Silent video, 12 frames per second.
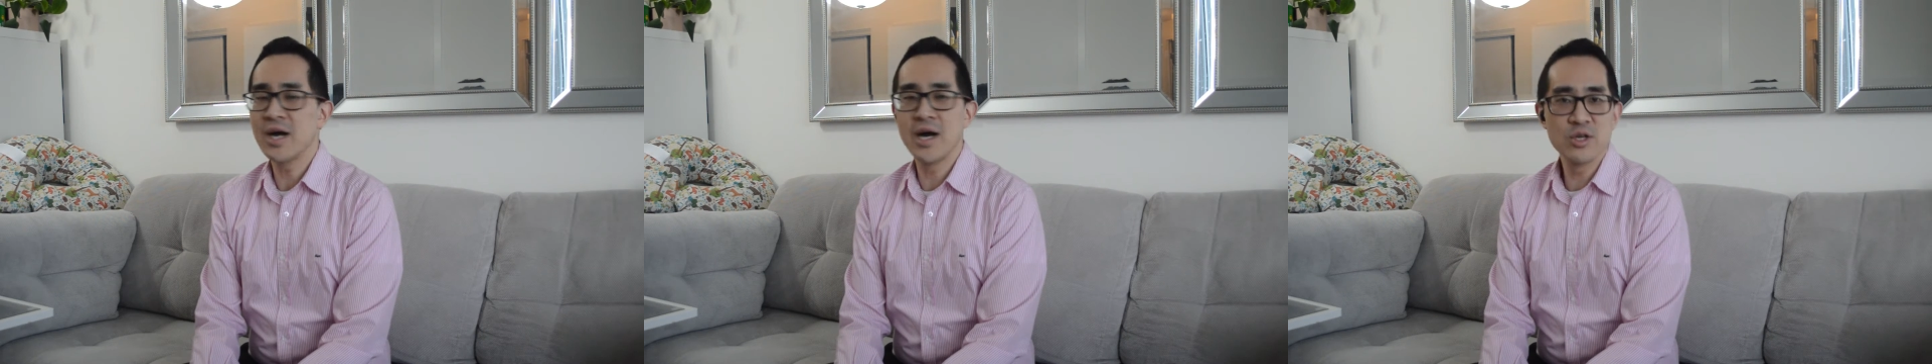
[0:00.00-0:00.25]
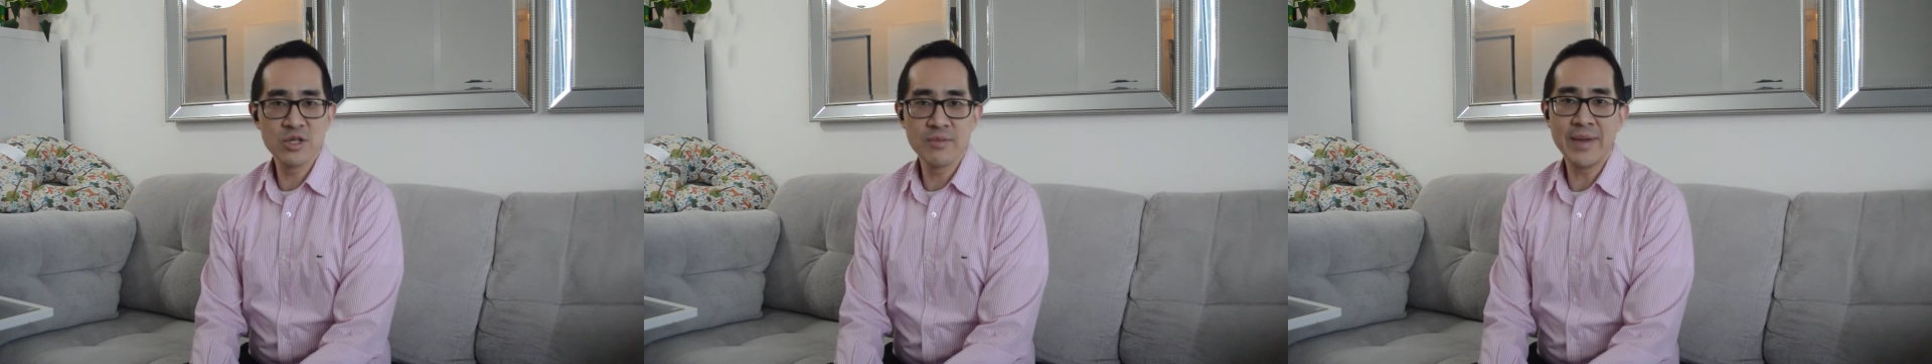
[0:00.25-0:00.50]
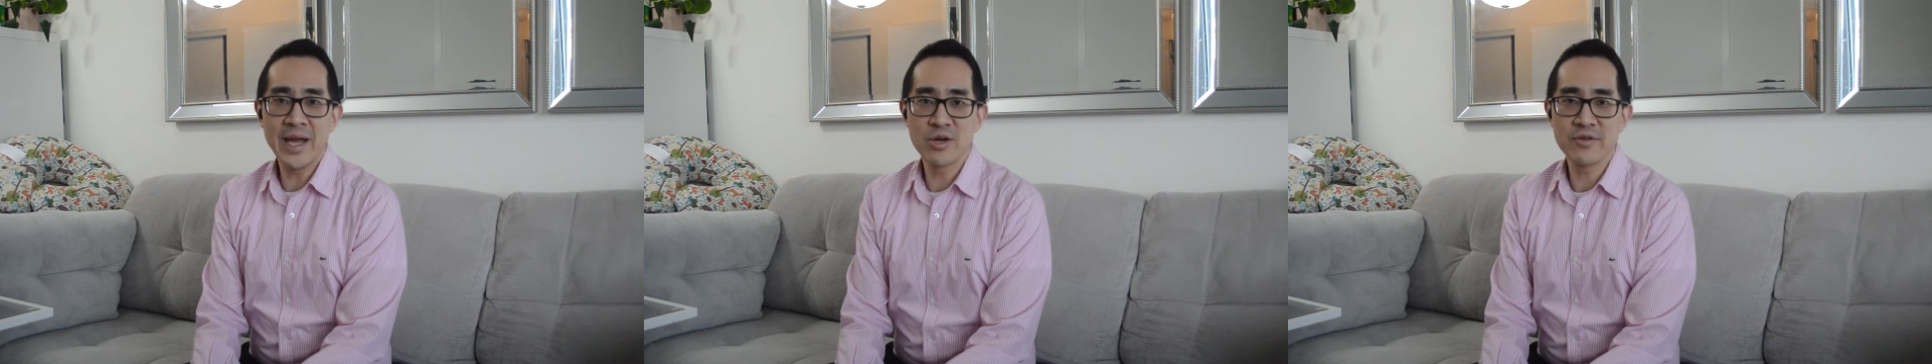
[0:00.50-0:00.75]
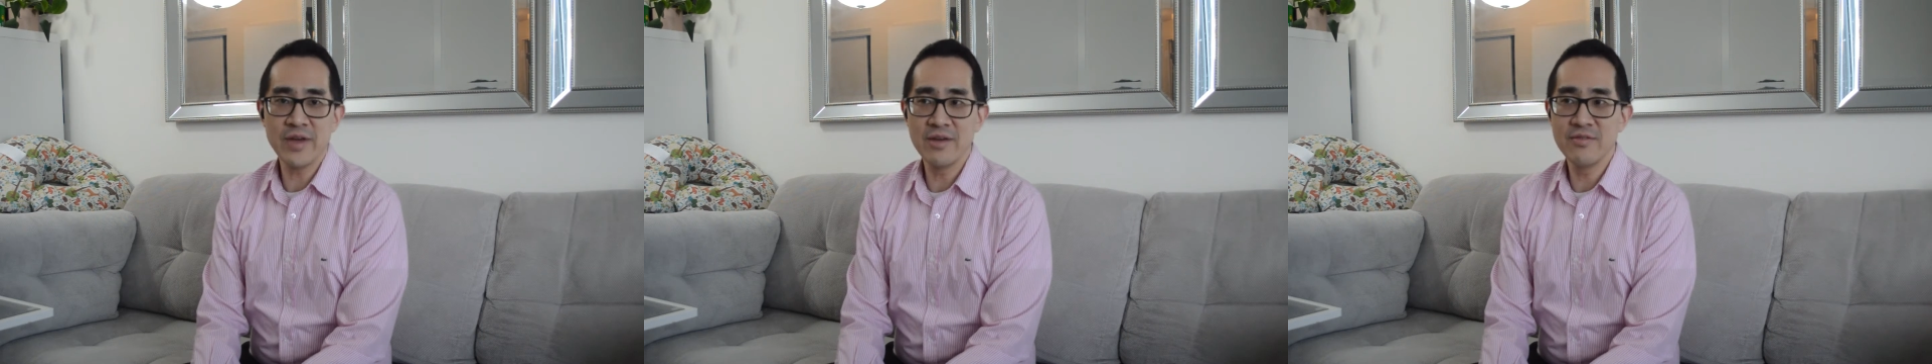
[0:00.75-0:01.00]
Under the Banner
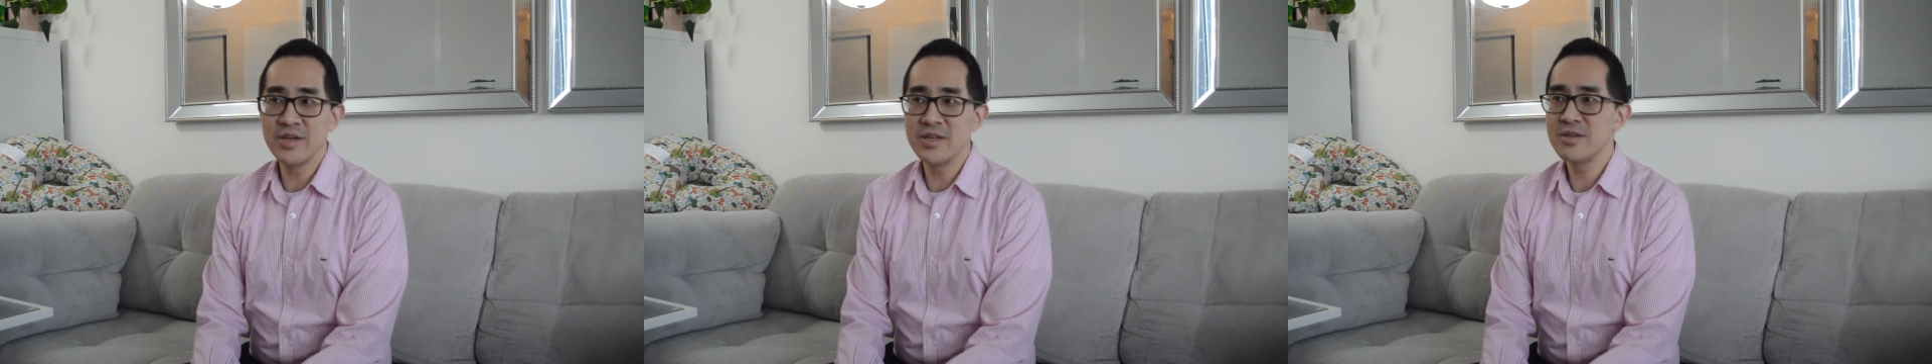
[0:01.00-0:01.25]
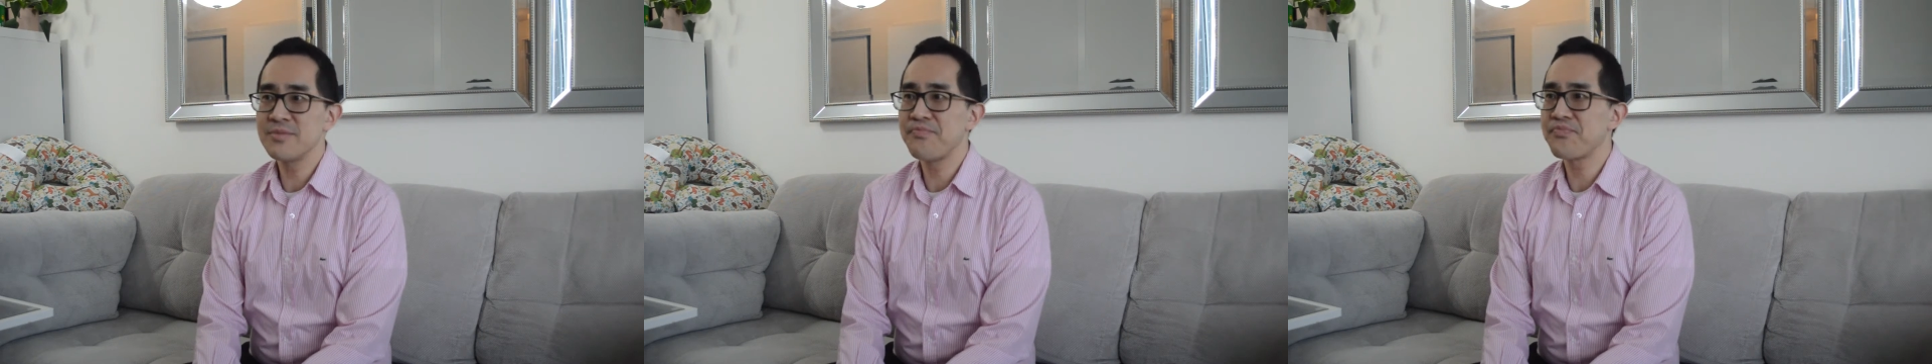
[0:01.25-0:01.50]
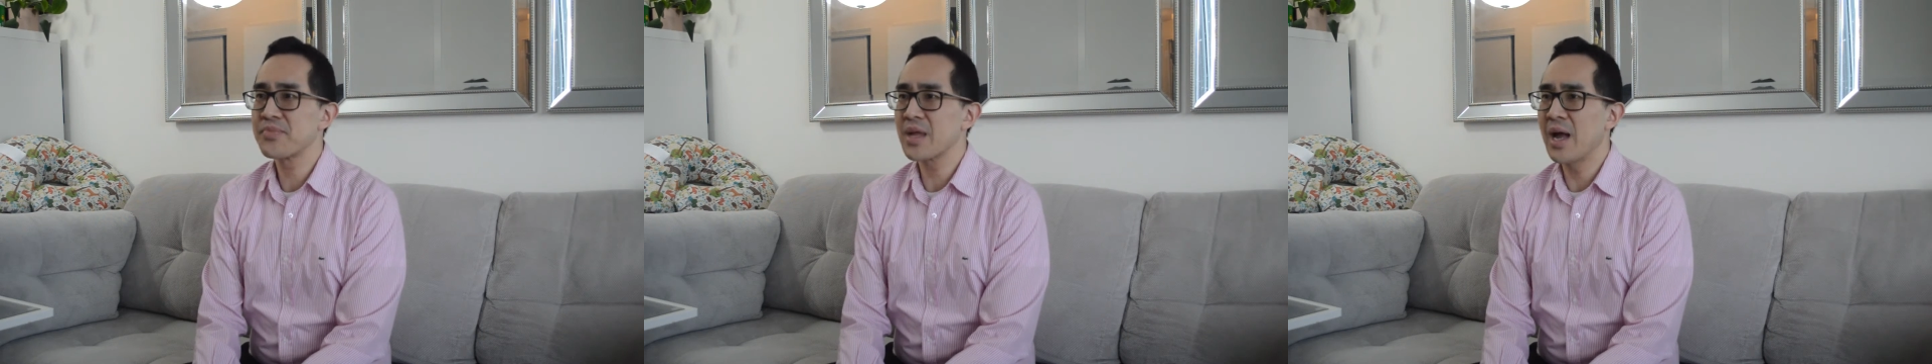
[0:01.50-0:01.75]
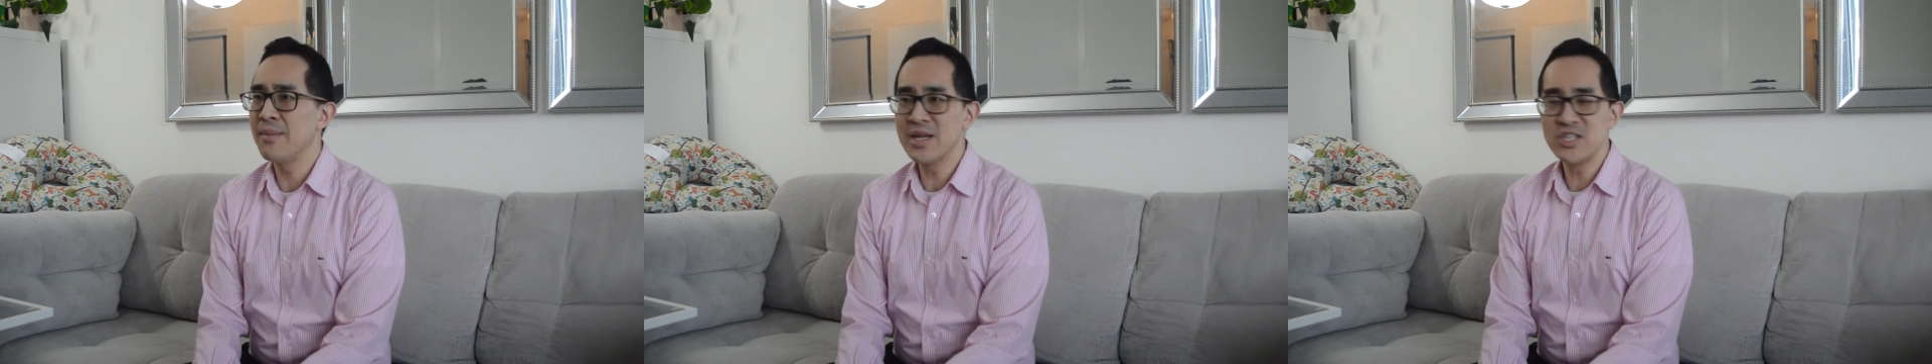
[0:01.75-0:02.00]
of Heaven.
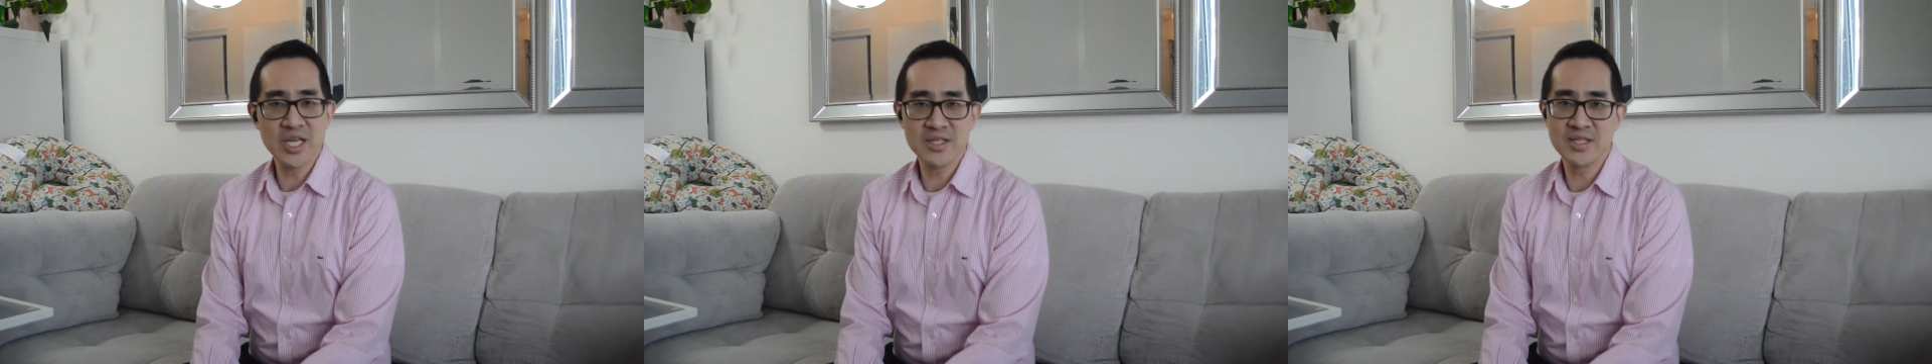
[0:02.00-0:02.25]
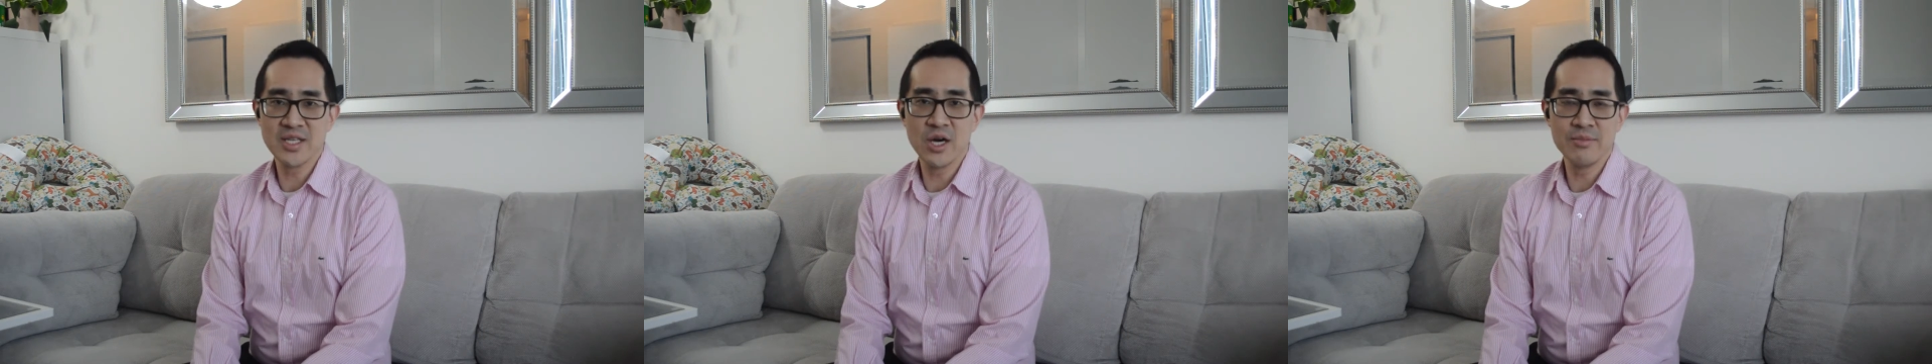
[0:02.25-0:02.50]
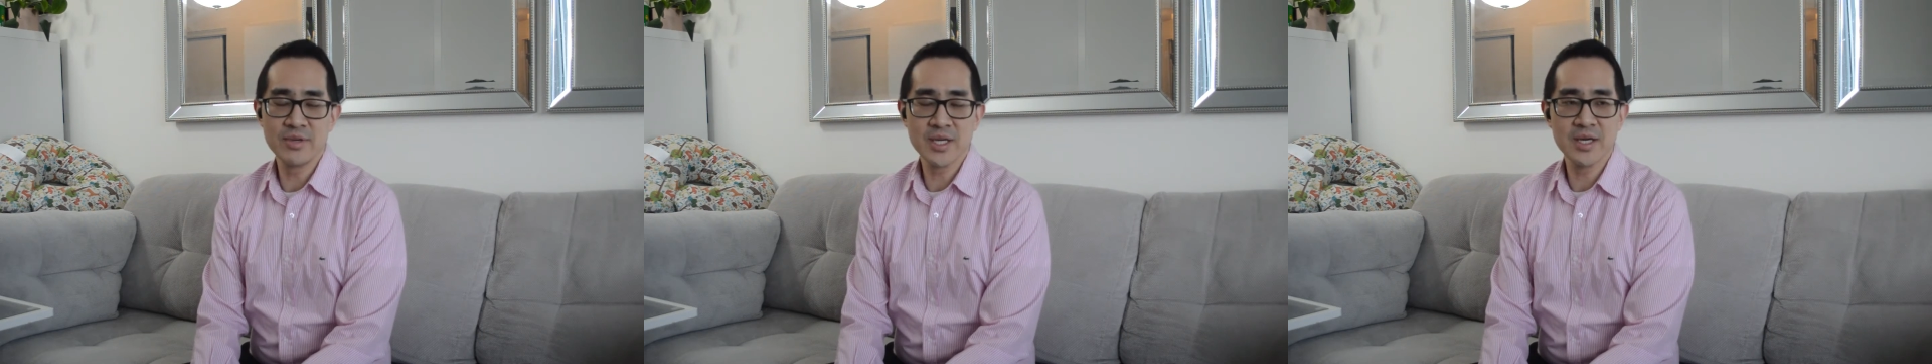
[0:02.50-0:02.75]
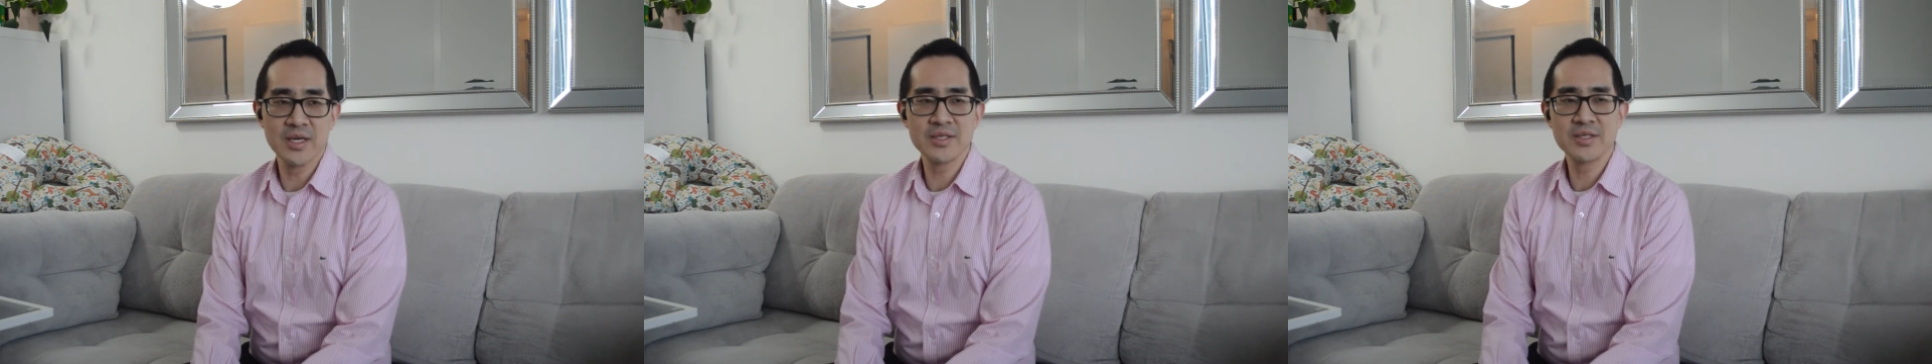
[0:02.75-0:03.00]
I might check this out
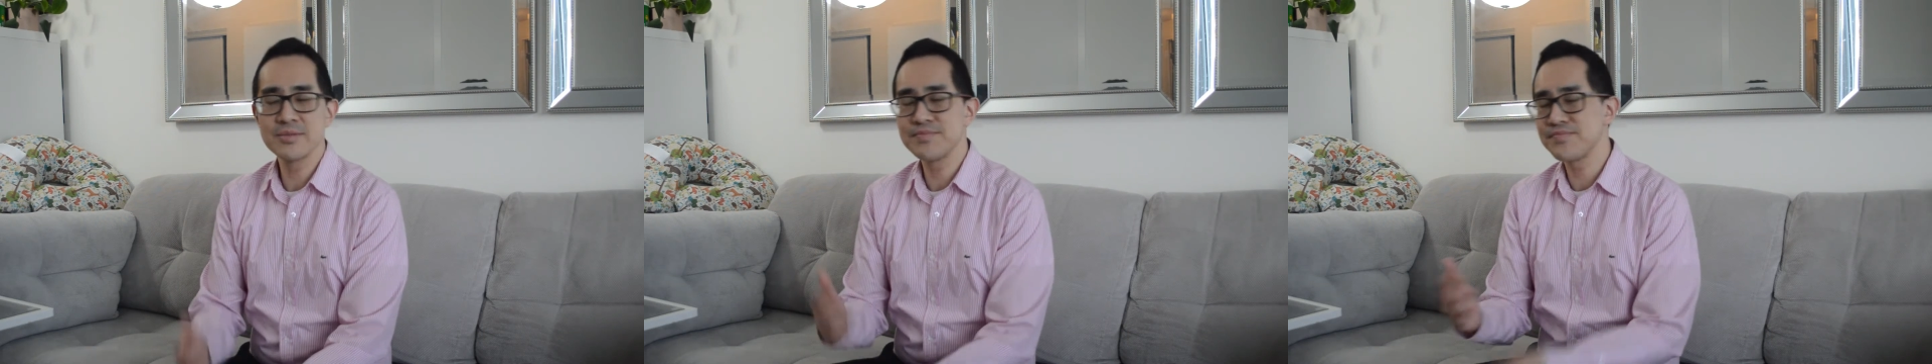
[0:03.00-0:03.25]
because